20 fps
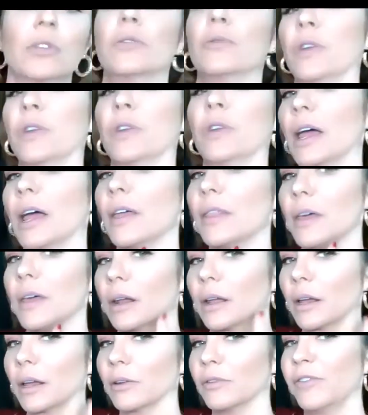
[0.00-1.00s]
the front, and then
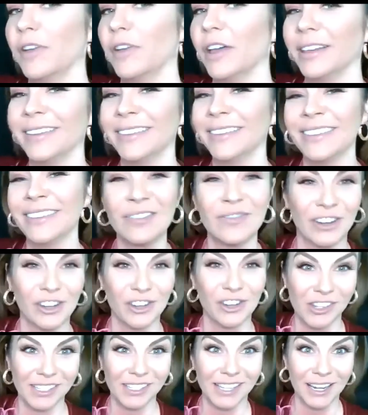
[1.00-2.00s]
I got to
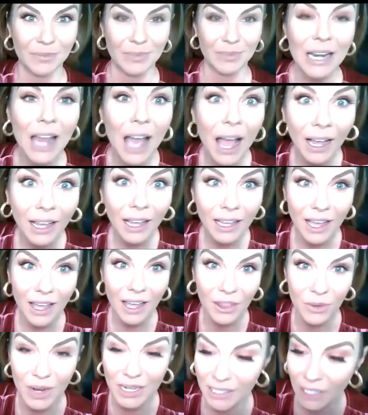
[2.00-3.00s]
finish the side of my neck,
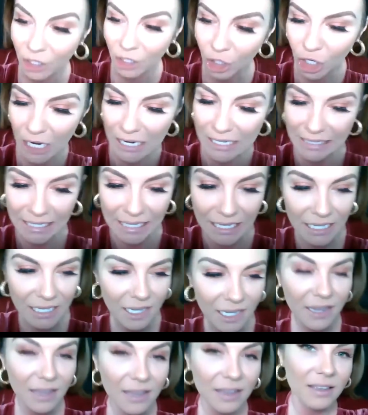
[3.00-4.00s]
otherwise I'll look crazy
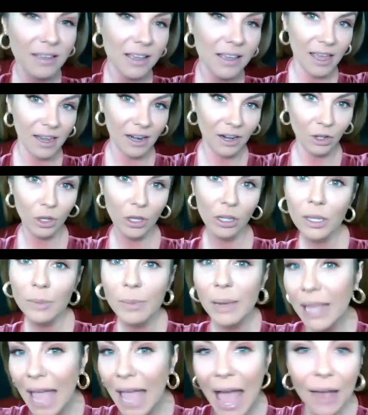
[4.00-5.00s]
and I'll only
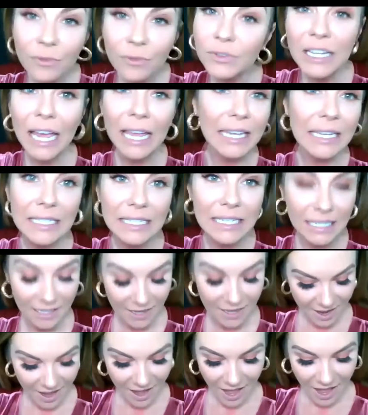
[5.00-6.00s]
be half tight.
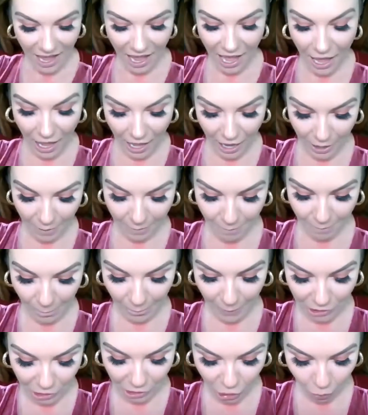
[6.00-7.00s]

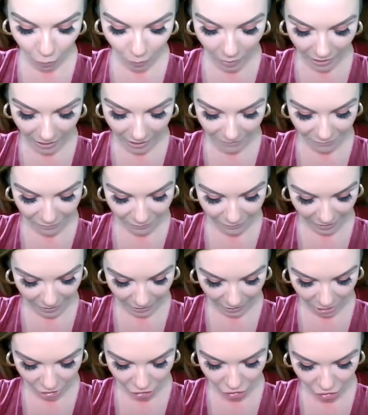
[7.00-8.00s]
So when I'm
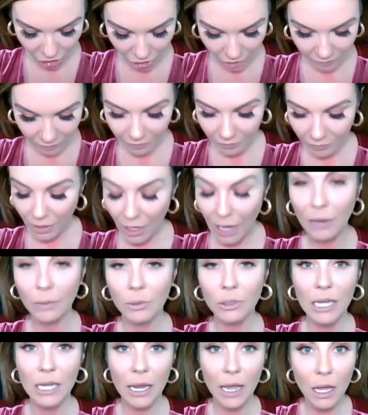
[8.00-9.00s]
finished, I
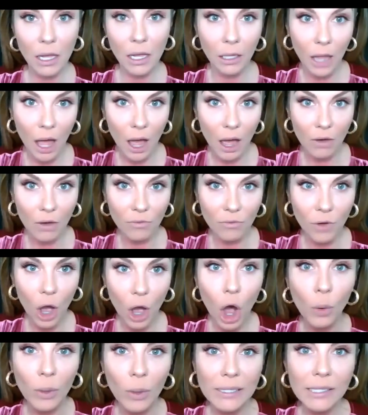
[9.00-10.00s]
will take a glove,
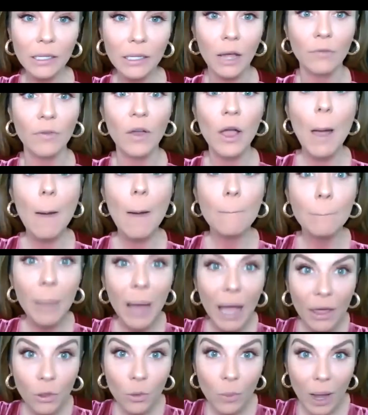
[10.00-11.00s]
always a glove.
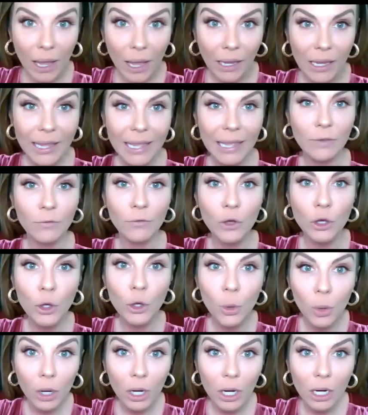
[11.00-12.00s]
By the way, if
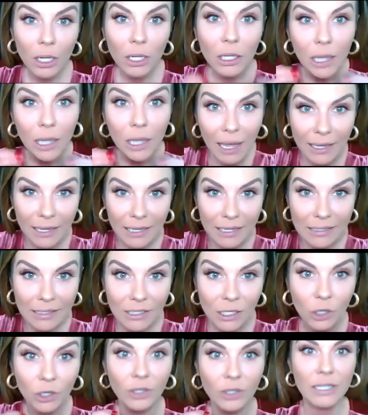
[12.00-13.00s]
your
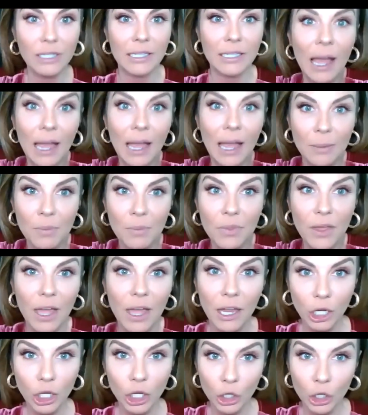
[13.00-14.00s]
clients are the type
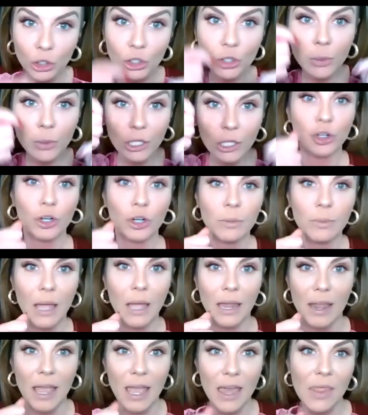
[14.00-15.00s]
that you're doing the
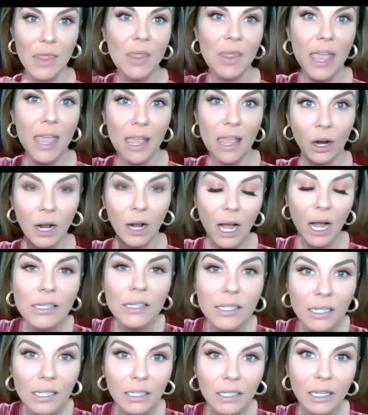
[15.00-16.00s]
treatment and they are
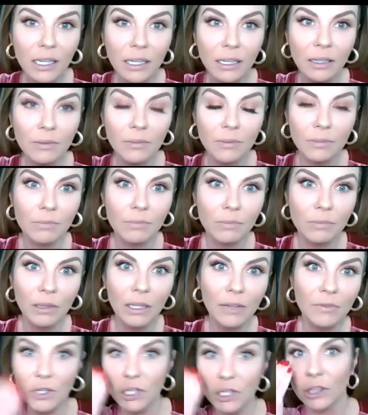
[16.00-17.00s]
constantly
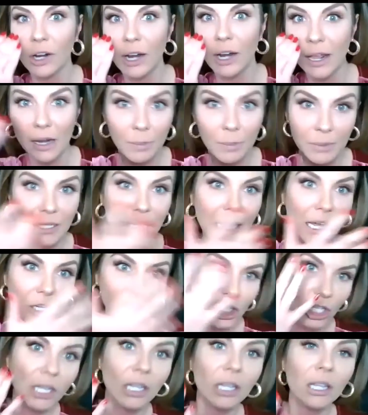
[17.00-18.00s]
lifting their hand up and
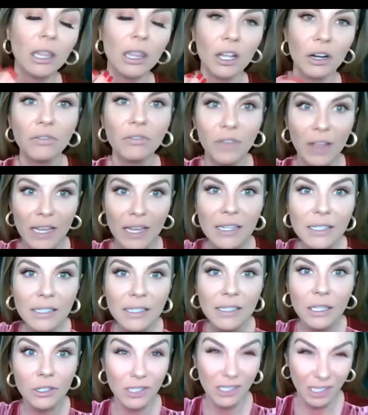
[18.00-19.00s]
touching their face,
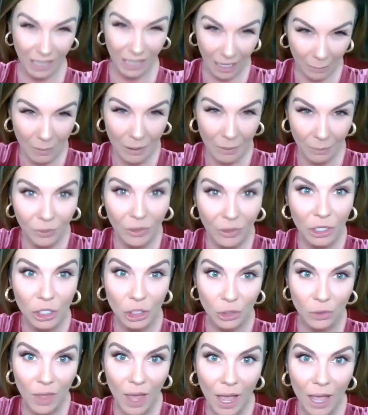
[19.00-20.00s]
there's a lot of people that
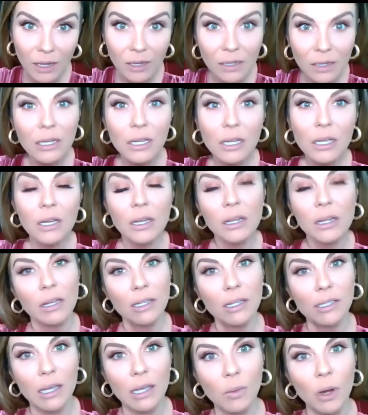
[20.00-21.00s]
do that
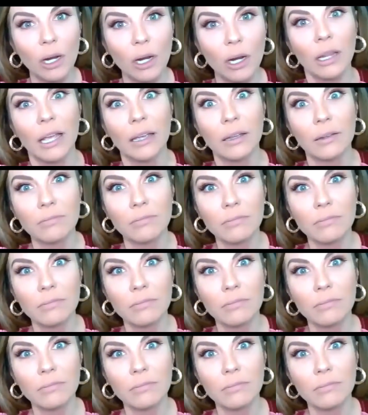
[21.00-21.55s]
because they want to like